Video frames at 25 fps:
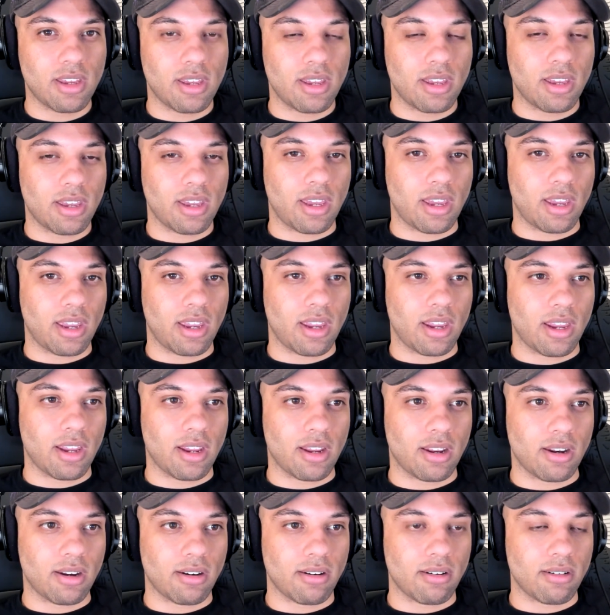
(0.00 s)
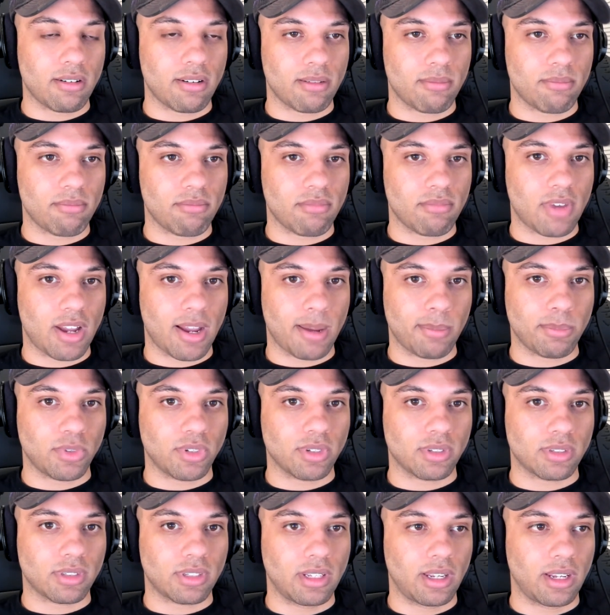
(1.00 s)
and I'm
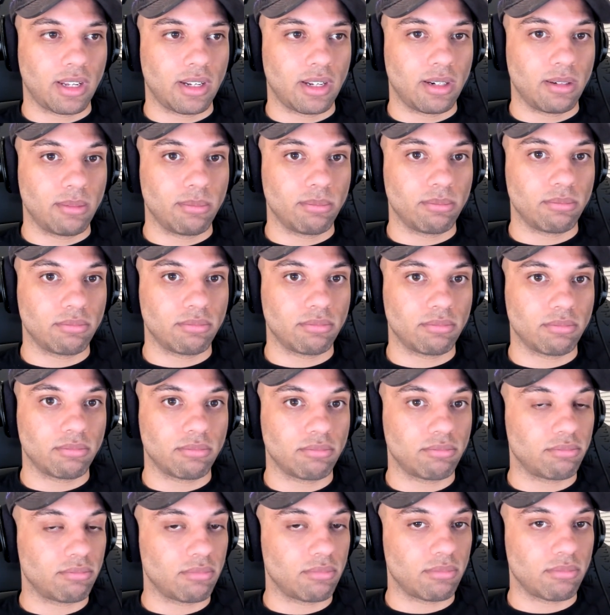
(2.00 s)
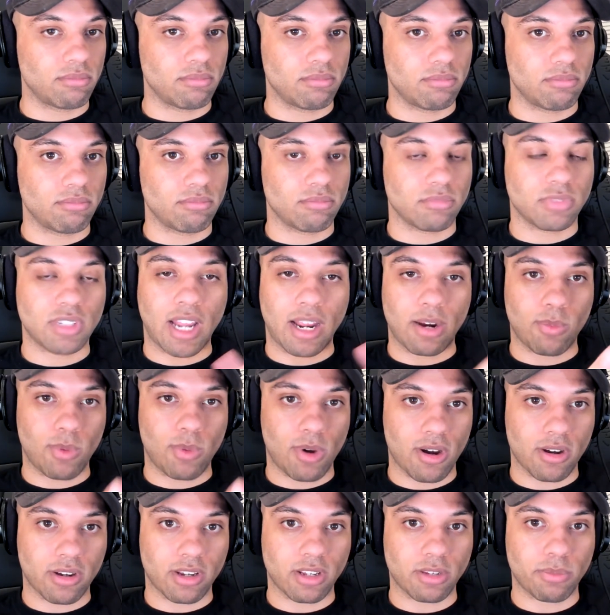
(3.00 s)
just in
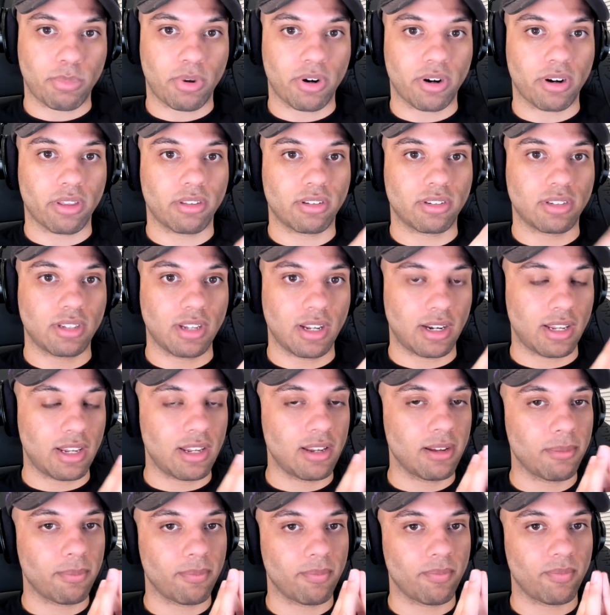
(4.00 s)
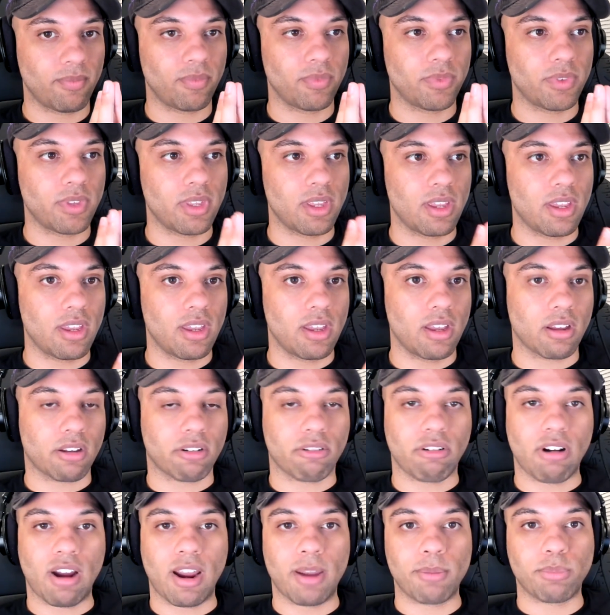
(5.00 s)
sidewalk as part of the city.
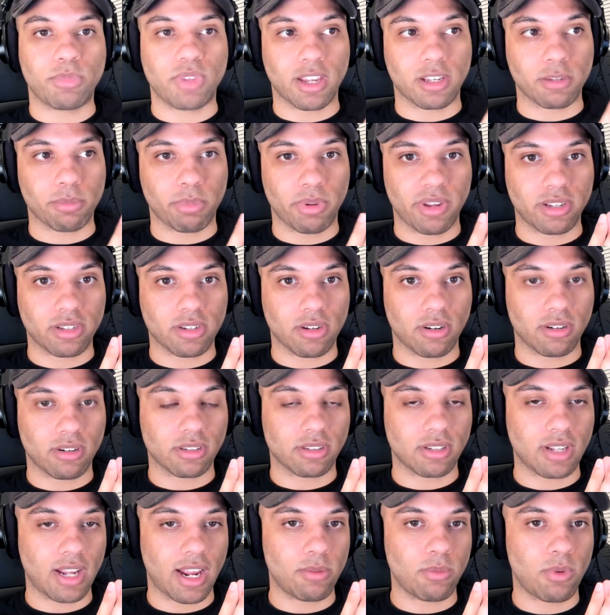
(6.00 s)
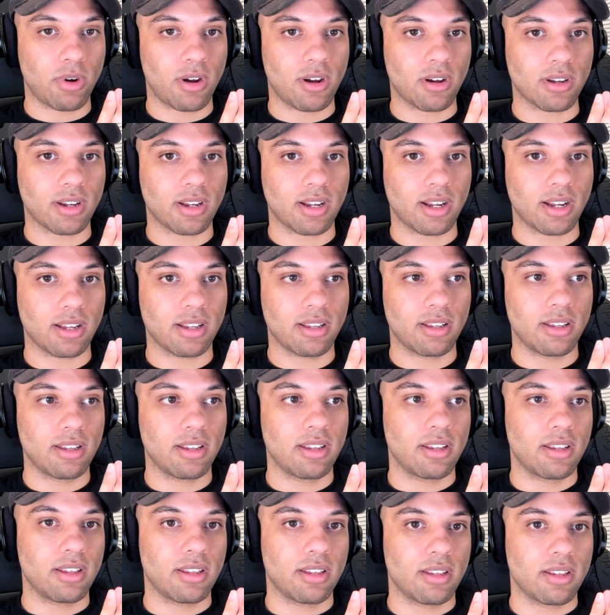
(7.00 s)
Crime takes place on a sidewalk.
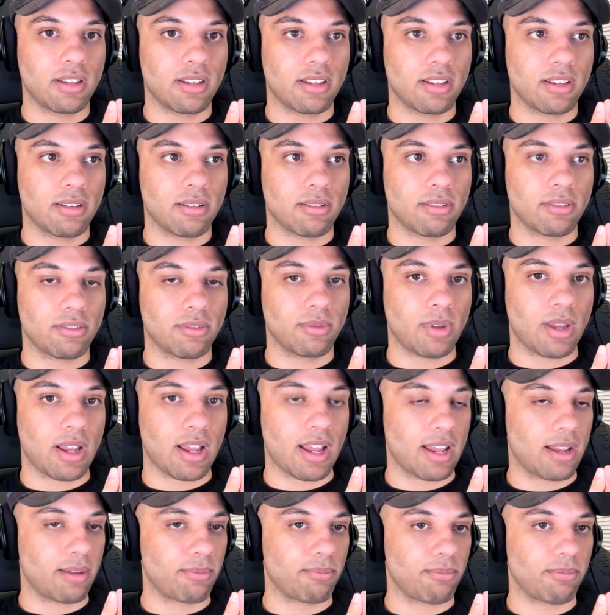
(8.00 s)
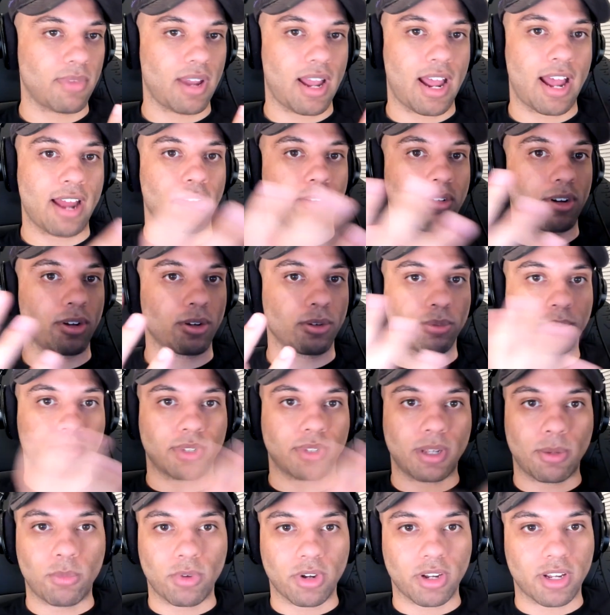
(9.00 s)
I don't know.
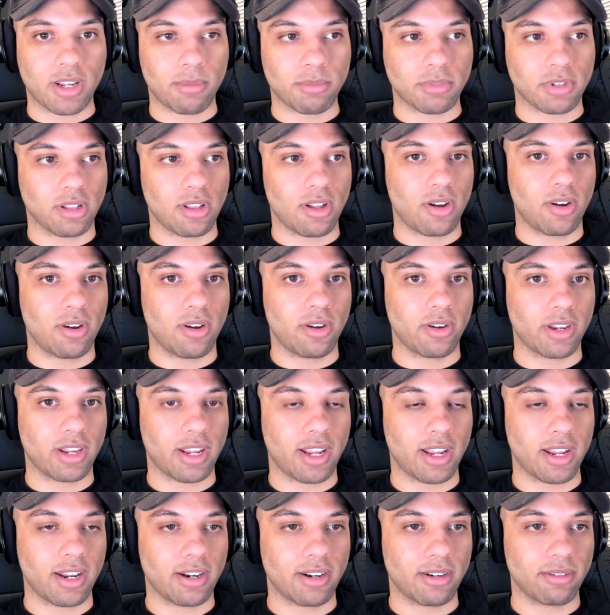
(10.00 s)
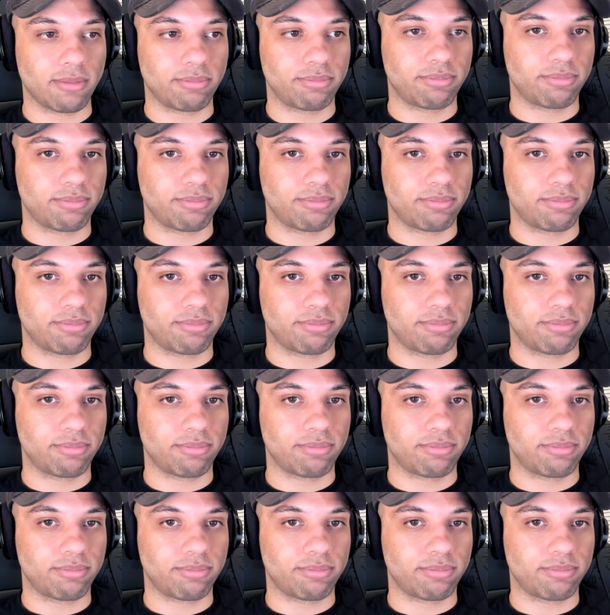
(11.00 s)
Someone comes along and